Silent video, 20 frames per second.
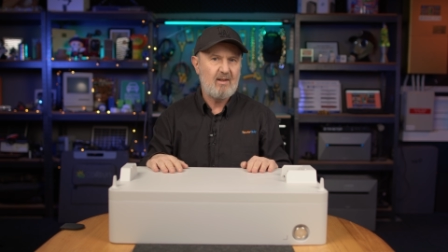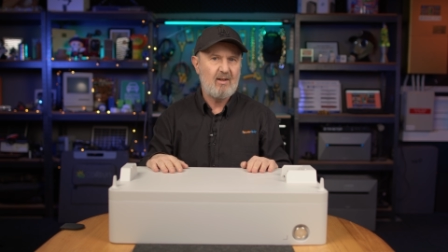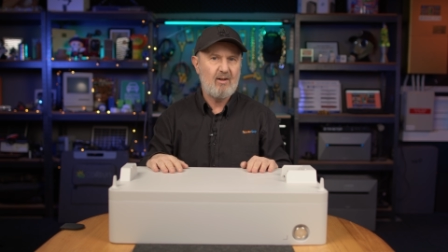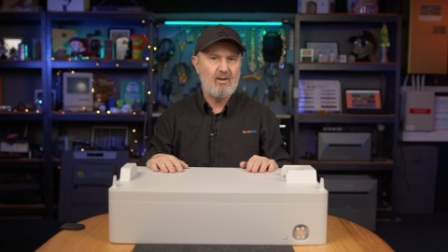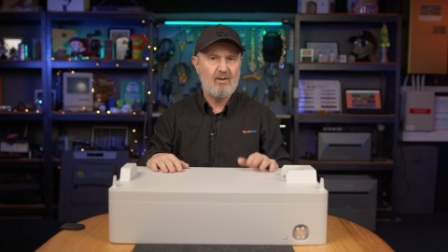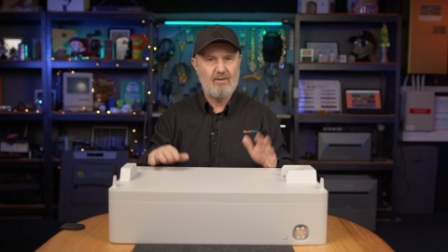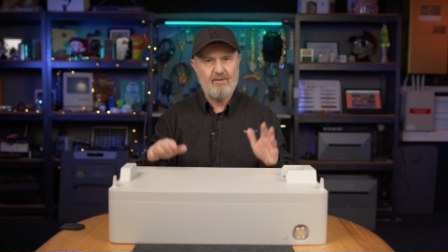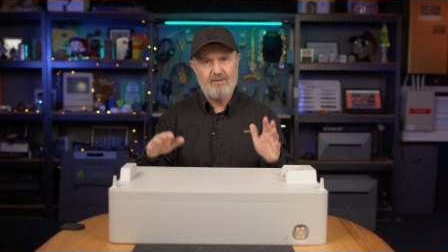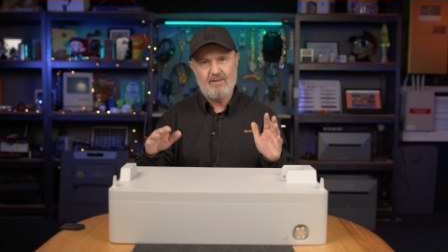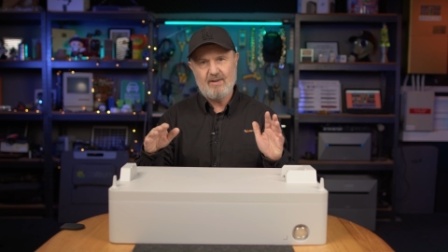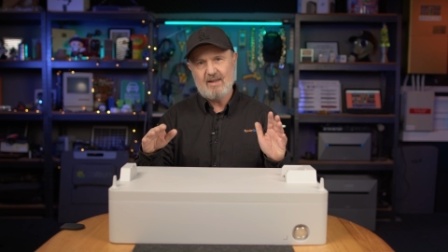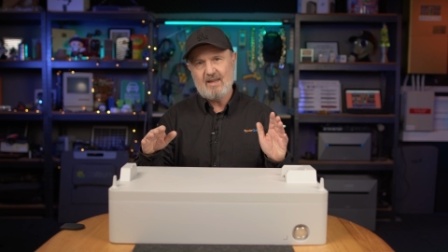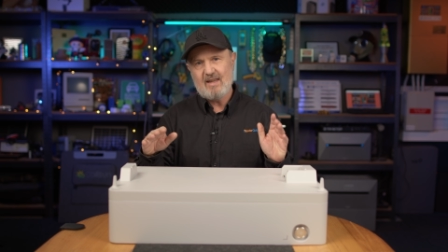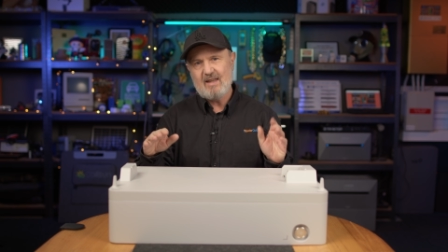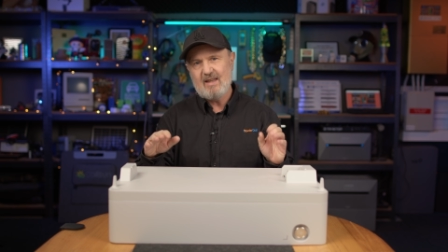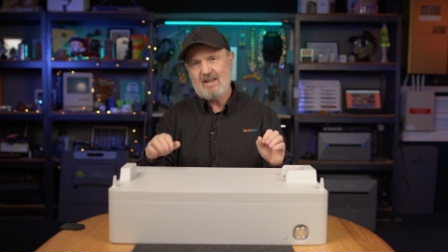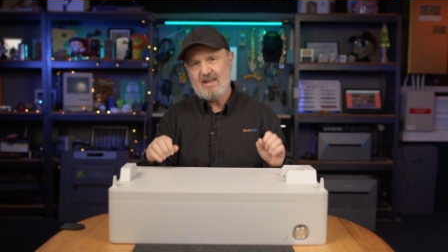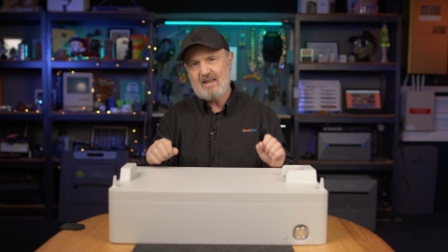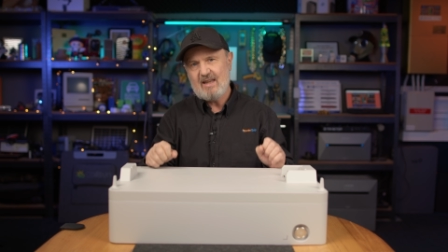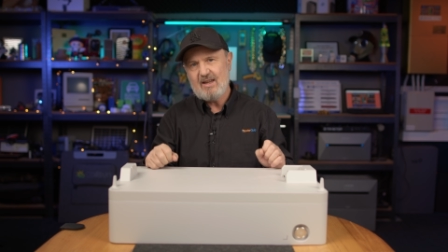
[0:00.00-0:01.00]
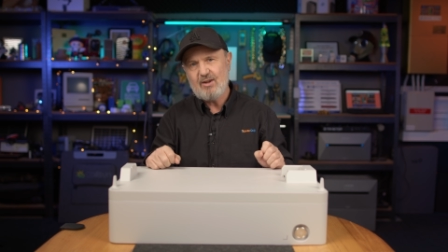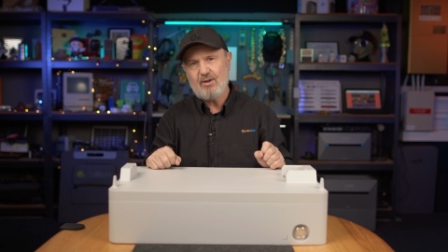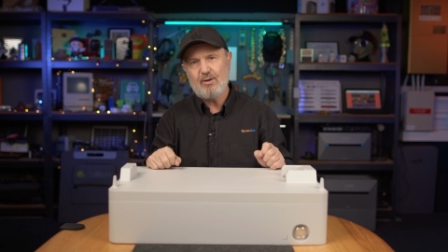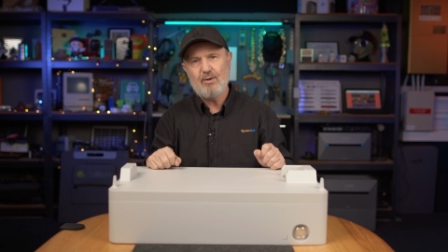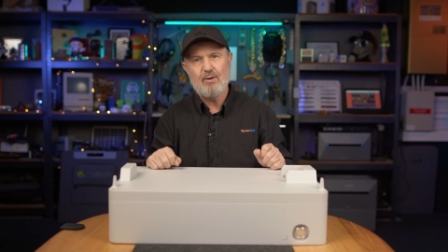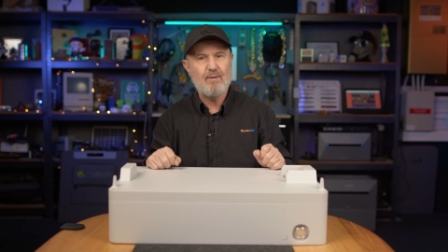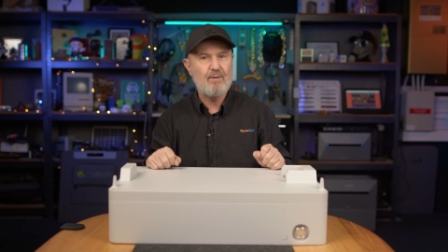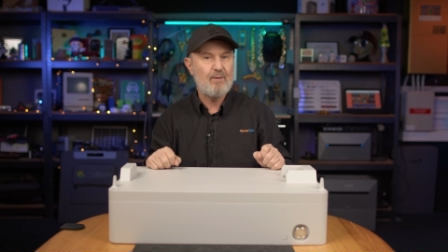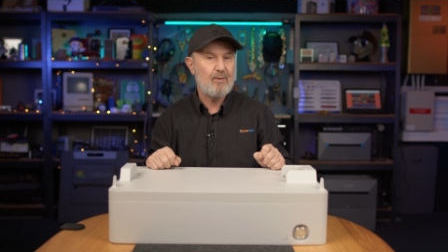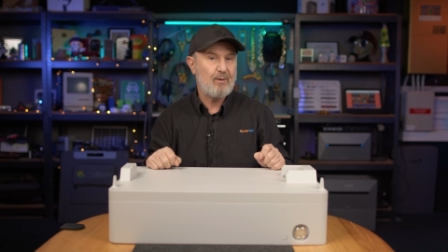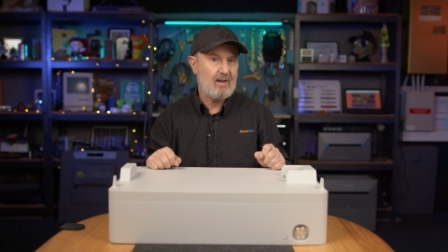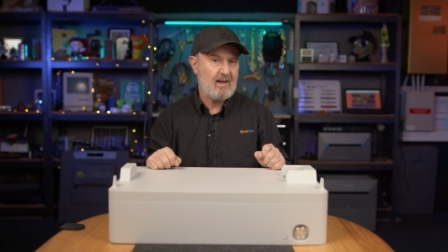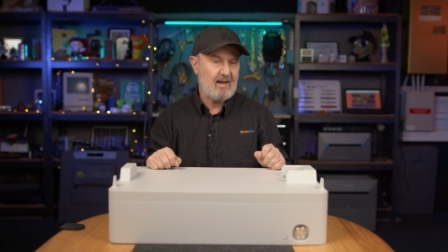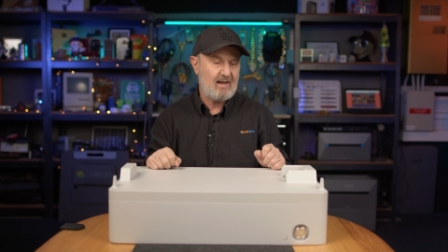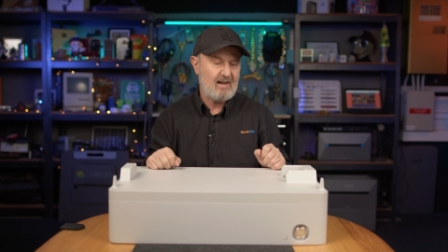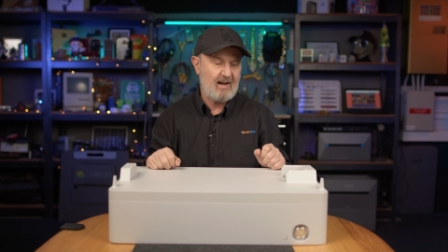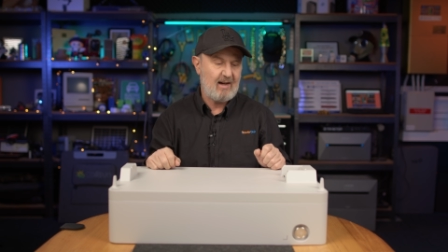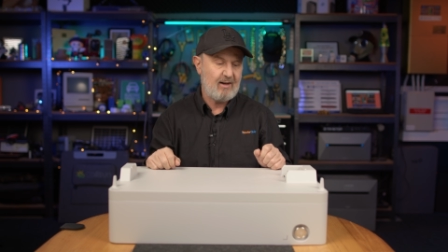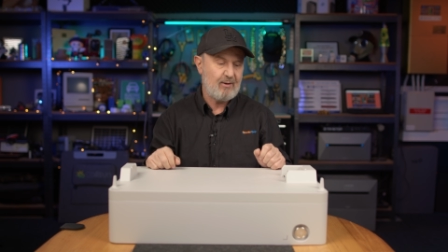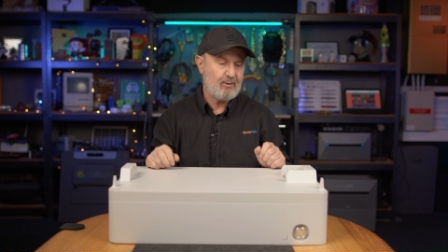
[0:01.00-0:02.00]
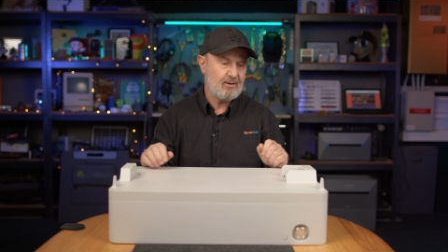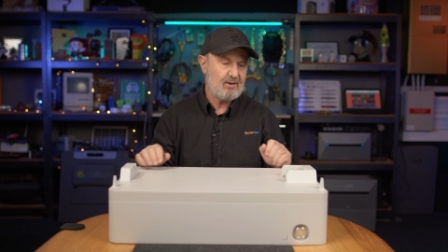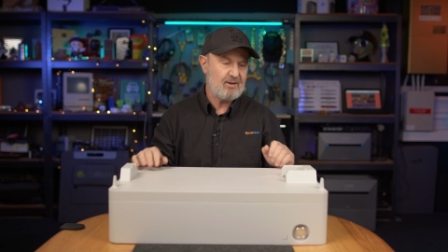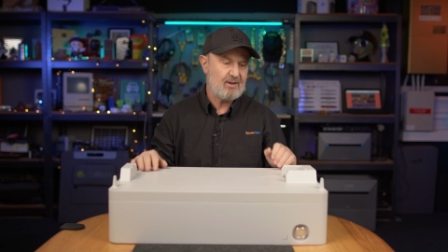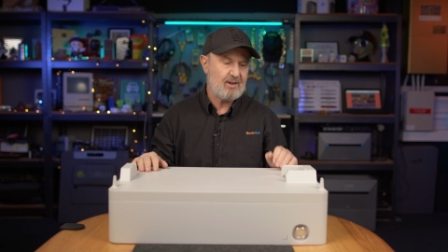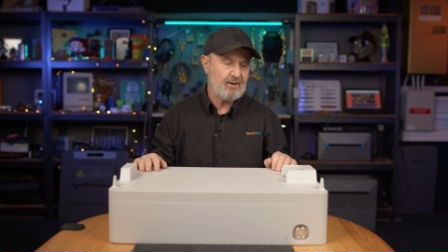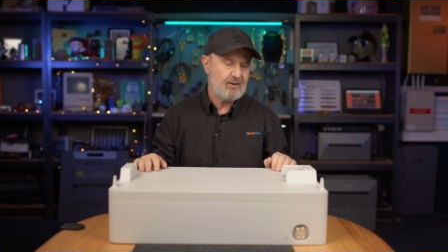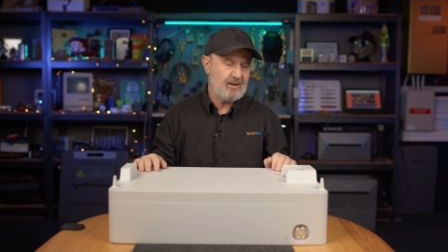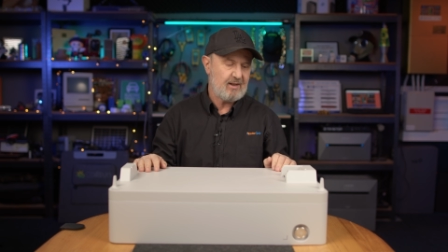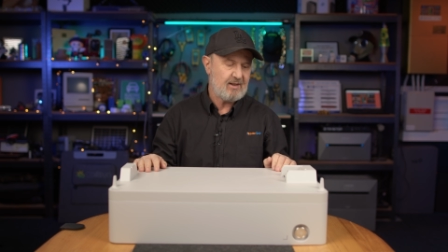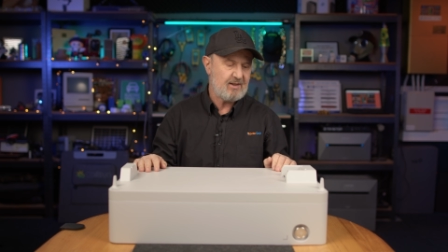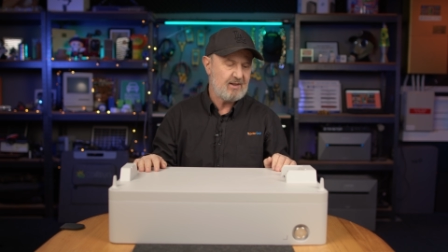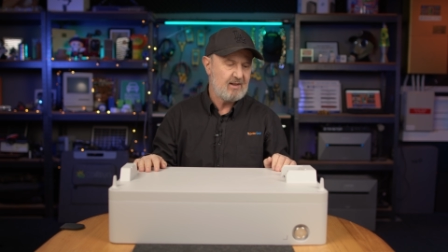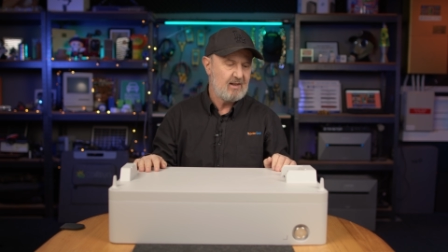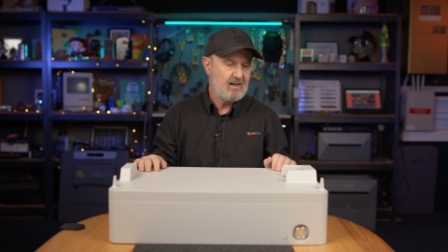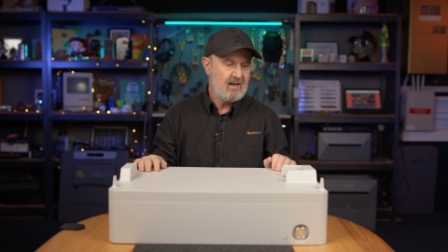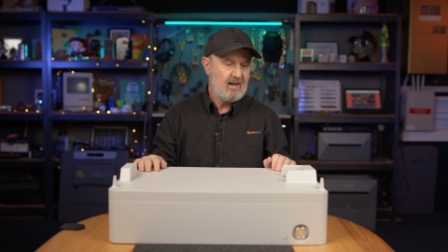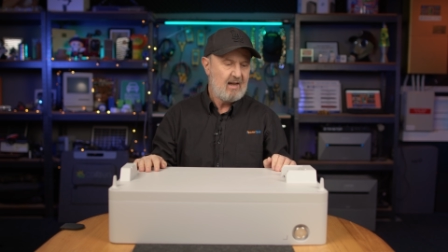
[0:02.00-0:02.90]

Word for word: of the EQ4800 series.